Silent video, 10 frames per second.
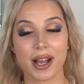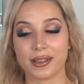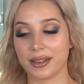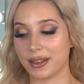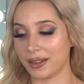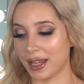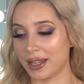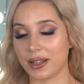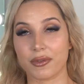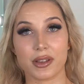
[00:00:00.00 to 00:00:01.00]

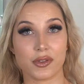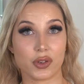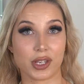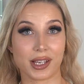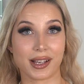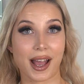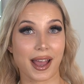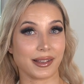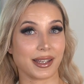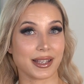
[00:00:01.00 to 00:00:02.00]
like reviewing
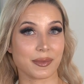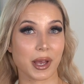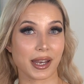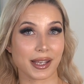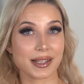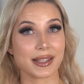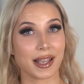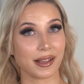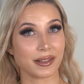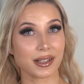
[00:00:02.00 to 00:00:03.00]
Kylie Cosmetics
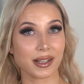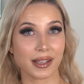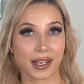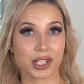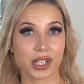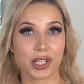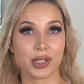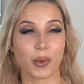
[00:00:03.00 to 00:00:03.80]
Sailor collection.